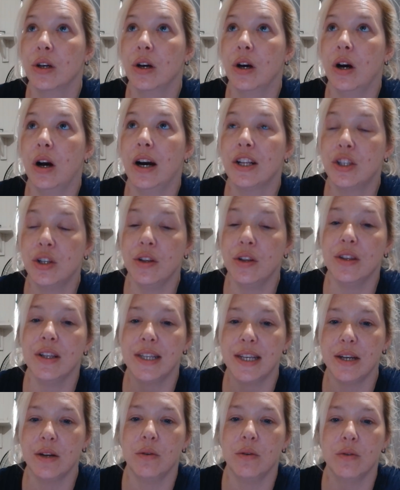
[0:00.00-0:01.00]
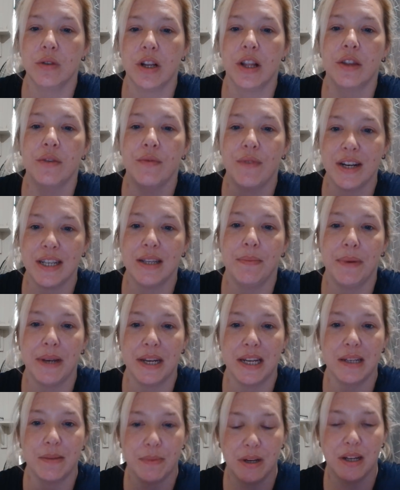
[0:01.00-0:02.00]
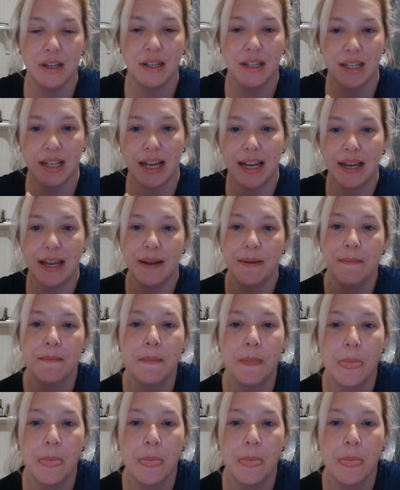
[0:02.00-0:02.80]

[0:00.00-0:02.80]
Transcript: I took the deals, like the recipes, because they